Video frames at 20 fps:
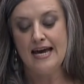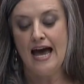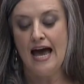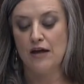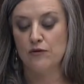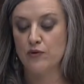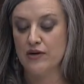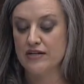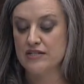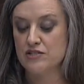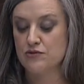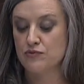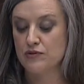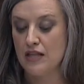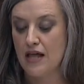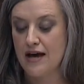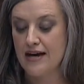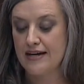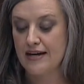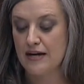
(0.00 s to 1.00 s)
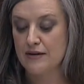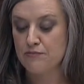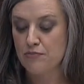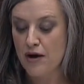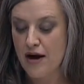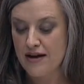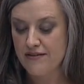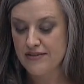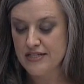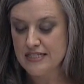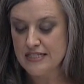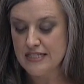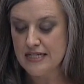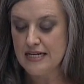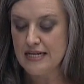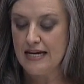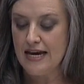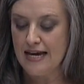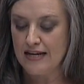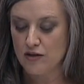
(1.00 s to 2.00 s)
and whereas relying on private
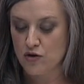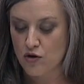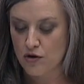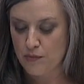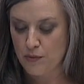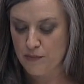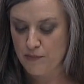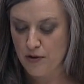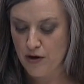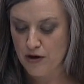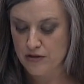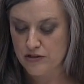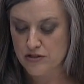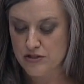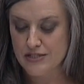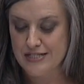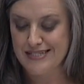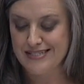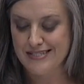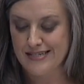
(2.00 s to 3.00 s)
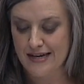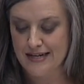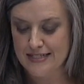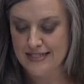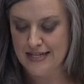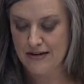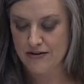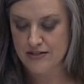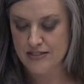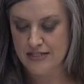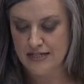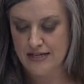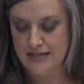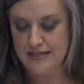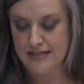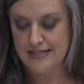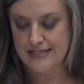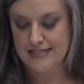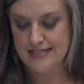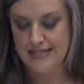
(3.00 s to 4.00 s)
and corporate partners does not guarantee the
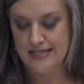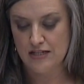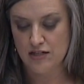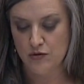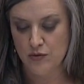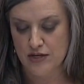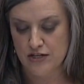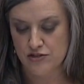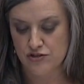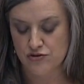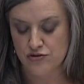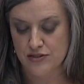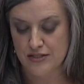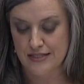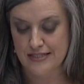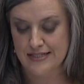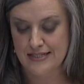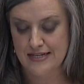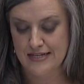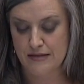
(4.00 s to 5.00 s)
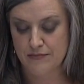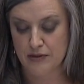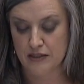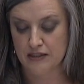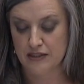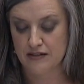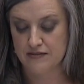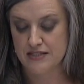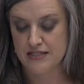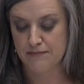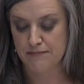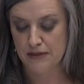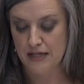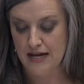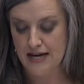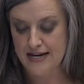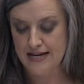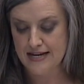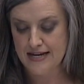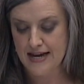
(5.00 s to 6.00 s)
continuation or sustainability of
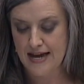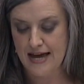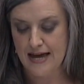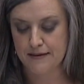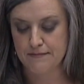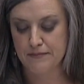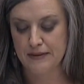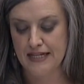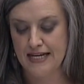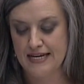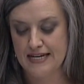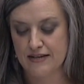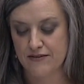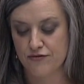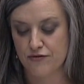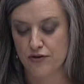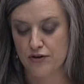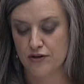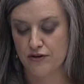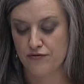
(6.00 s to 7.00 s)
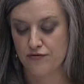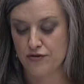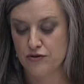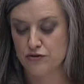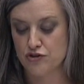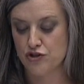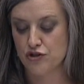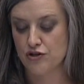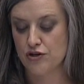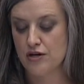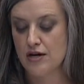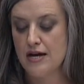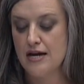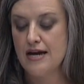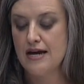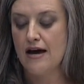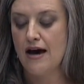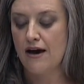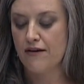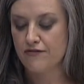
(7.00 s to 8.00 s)
supply, and planning for a future
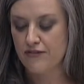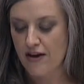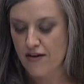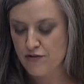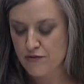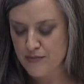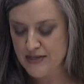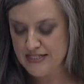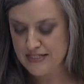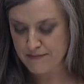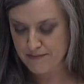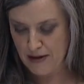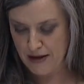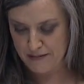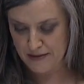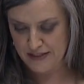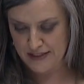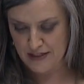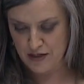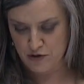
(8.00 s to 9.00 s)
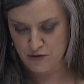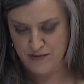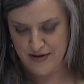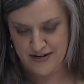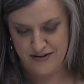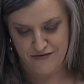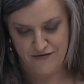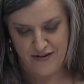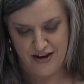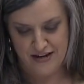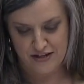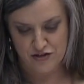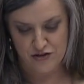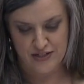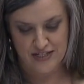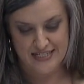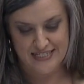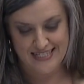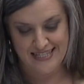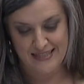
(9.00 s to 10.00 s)
of government and publicly owned
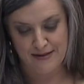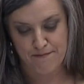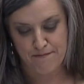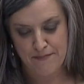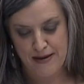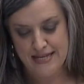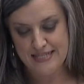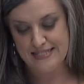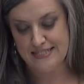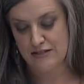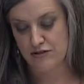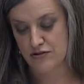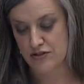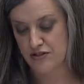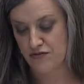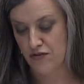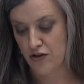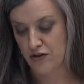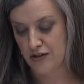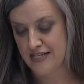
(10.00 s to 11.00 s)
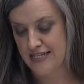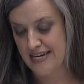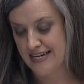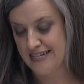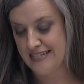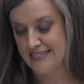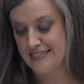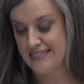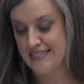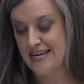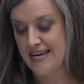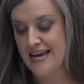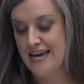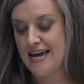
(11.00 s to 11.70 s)
manufacturing is in the best interest of all Canadians,